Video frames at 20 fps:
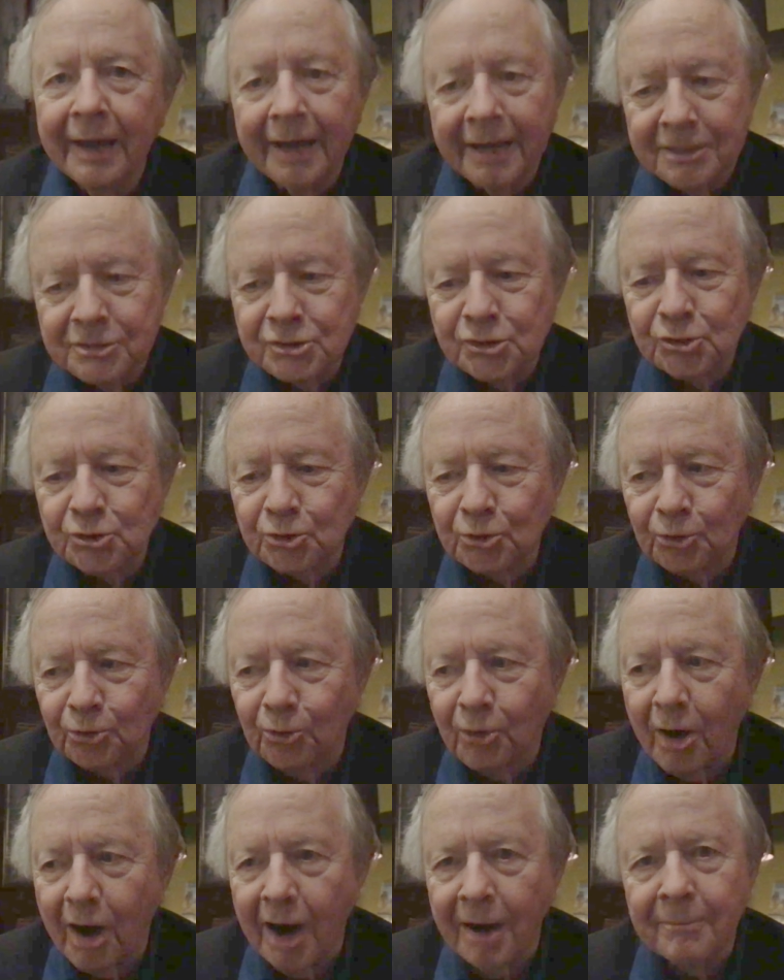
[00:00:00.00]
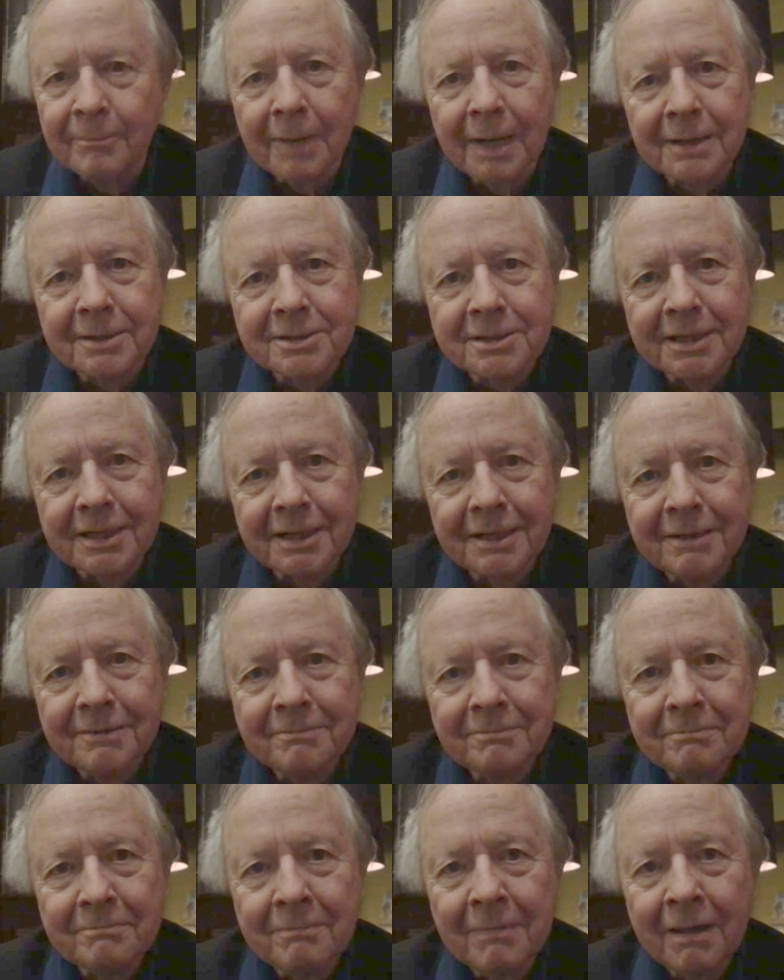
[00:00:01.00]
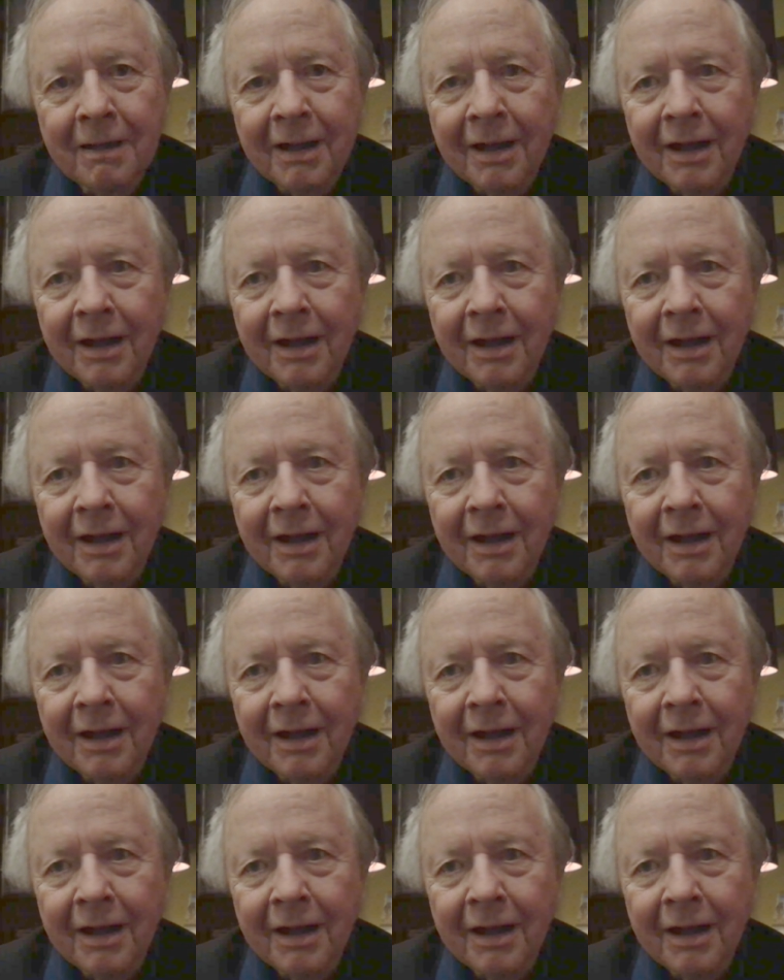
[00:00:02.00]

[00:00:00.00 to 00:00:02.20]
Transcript: It's true. I met him